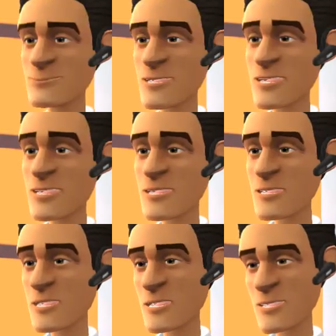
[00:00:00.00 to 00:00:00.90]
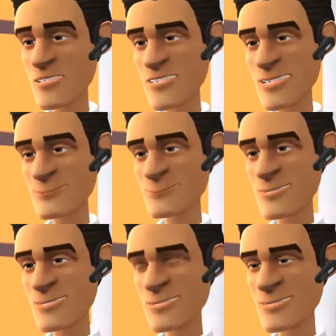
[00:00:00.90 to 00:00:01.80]
Well, thank you very
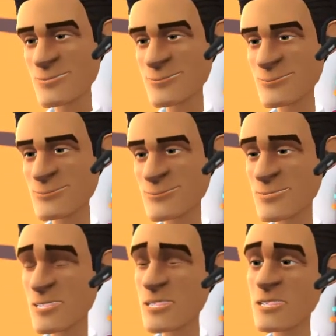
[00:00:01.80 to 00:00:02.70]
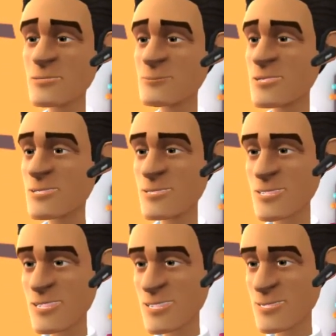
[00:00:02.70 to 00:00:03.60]
much, sir. I
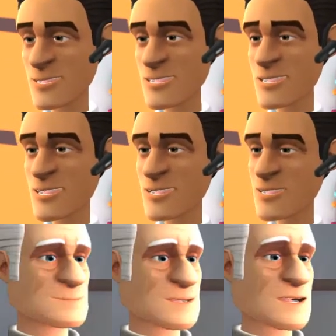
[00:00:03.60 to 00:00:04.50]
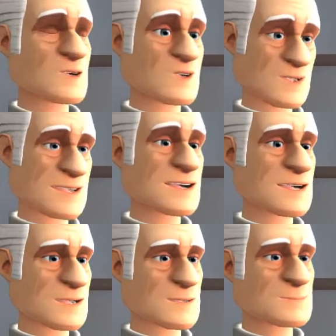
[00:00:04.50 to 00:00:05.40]
appreciate this a lot. Don't
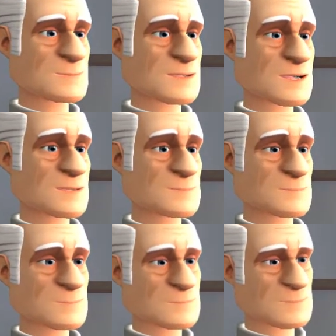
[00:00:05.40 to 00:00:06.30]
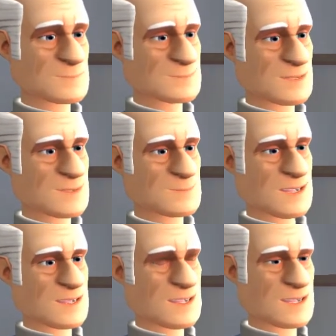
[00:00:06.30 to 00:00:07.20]
worry about it, boy. I'm
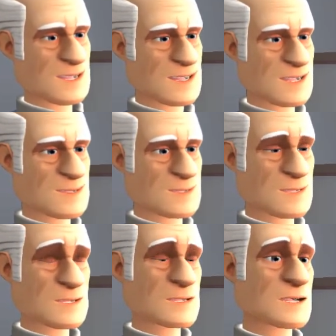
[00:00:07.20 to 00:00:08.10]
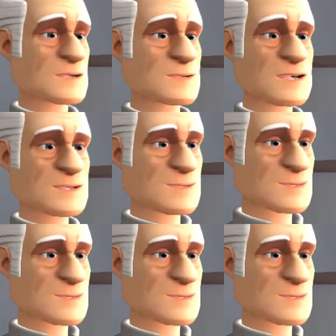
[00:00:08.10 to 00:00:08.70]
glad I could answer your questions.